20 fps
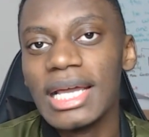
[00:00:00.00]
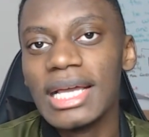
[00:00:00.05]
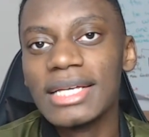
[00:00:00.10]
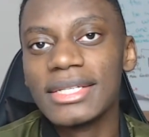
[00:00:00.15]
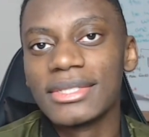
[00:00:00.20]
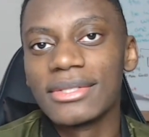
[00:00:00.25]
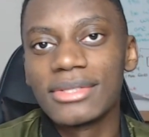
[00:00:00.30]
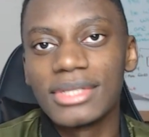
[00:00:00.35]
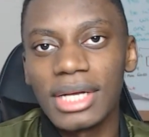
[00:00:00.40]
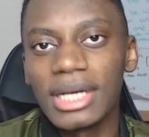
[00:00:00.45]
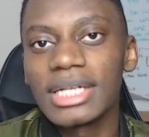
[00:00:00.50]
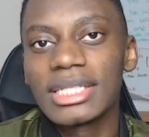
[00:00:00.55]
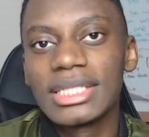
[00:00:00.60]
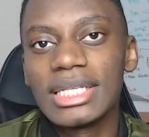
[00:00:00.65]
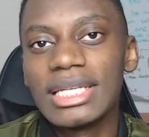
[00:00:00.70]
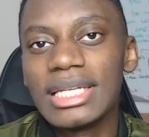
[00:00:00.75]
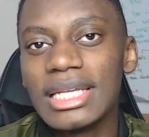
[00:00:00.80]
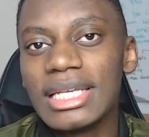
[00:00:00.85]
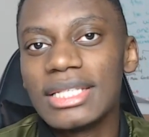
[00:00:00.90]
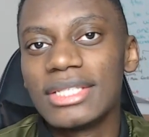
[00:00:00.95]
So Zirkzee
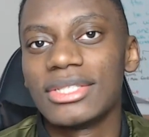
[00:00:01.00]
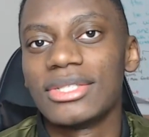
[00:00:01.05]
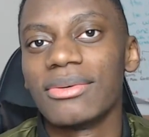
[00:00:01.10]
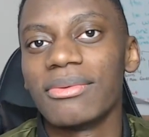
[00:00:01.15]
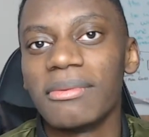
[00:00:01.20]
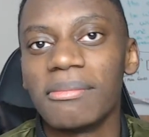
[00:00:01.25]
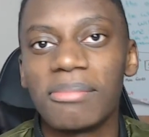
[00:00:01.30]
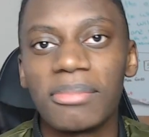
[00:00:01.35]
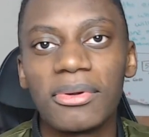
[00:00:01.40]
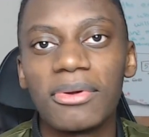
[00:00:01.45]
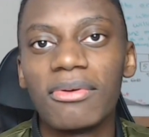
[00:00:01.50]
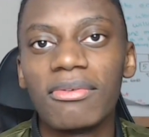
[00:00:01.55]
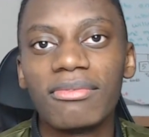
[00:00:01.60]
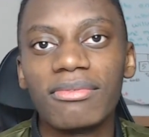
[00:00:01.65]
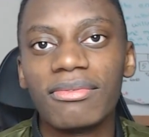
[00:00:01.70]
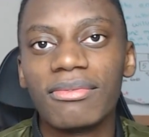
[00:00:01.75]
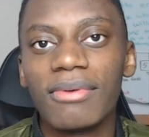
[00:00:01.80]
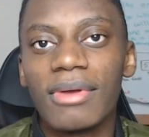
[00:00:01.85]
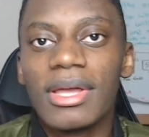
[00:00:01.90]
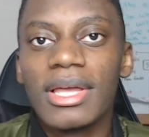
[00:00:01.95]
needs to improve
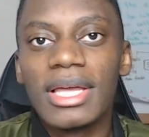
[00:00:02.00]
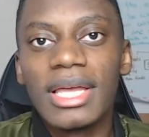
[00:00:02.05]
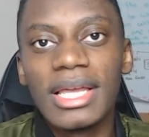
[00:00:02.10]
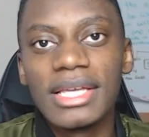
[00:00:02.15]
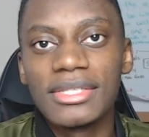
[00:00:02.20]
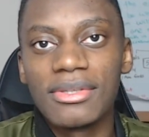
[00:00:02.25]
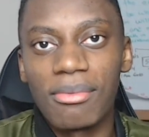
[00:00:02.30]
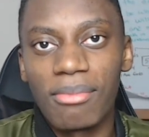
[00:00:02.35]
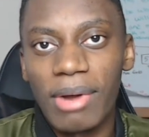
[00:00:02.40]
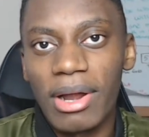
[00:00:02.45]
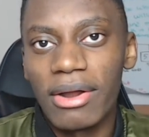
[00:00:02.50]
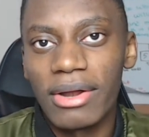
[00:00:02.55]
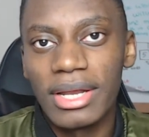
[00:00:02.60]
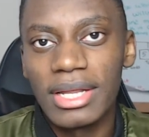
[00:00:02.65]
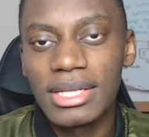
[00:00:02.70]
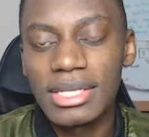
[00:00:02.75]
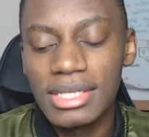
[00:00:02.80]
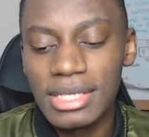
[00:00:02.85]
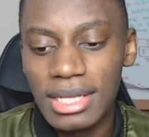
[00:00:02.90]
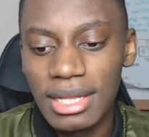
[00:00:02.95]
his
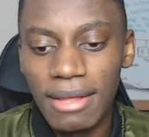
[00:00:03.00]
awareness.